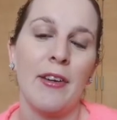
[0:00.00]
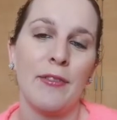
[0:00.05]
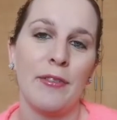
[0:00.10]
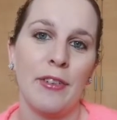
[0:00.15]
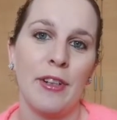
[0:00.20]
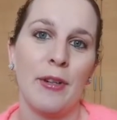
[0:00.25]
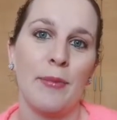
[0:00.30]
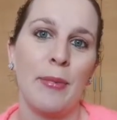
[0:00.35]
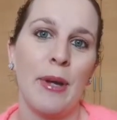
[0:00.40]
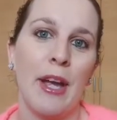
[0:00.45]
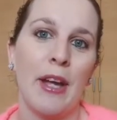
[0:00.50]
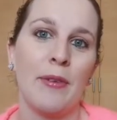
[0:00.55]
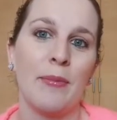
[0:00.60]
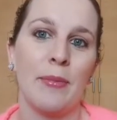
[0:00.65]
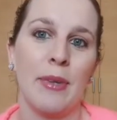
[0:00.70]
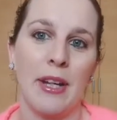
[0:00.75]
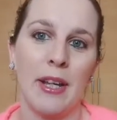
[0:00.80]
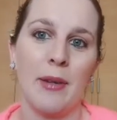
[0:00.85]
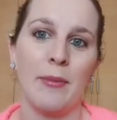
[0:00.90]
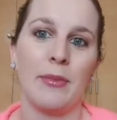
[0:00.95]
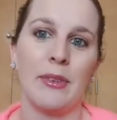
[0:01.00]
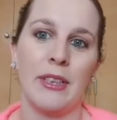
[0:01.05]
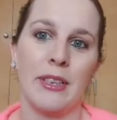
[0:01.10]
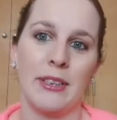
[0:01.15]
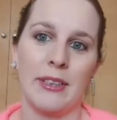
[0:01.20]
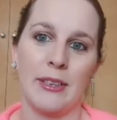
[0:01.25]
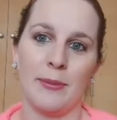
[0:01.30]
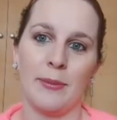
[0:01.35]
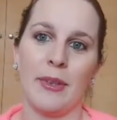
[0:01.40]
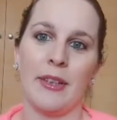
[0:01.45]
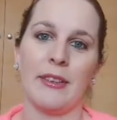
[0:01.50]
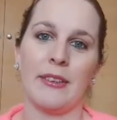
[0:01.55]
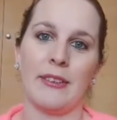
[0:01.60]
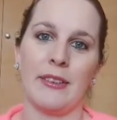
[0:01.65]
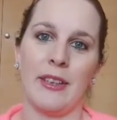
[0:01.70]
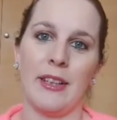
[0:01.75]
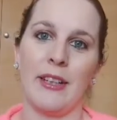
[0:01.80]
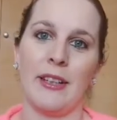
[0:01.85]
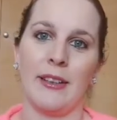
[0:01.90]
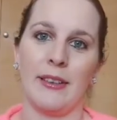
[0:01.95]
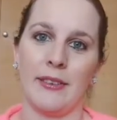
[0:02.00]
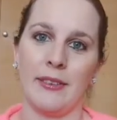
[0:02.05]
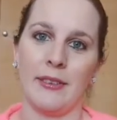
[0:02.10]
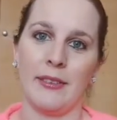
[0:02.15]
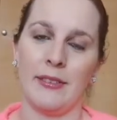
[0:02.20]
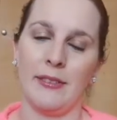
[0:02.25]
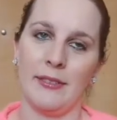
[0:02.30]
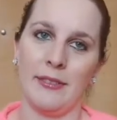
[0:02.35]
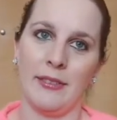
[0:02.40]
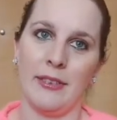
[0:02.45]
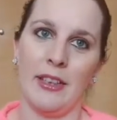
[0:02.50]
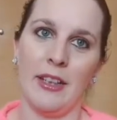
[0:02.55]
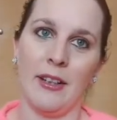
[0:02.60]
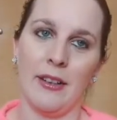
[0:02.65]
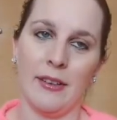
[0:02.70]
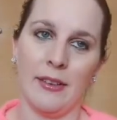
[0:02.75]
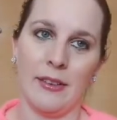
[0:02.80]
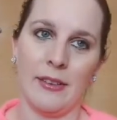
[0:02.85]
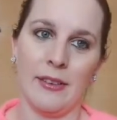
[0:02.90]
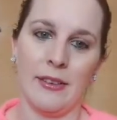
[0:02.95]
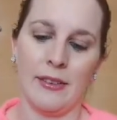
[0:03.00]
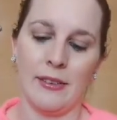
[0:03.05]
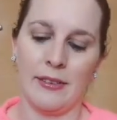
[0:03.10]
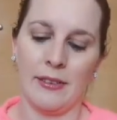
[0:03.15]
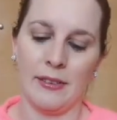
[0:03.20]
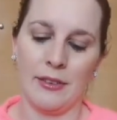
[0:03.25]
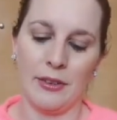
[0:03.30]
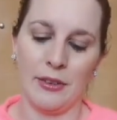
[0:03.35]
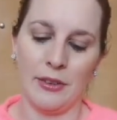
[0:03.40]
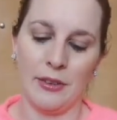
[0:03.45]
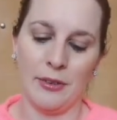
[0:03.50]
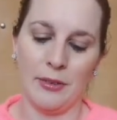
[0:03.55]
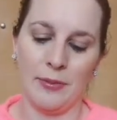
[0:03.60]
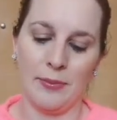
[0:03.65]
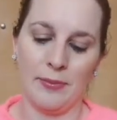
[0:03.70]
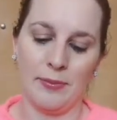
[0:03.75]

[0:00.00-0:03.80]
for a pound, perhaps it smells like yuck. Oh.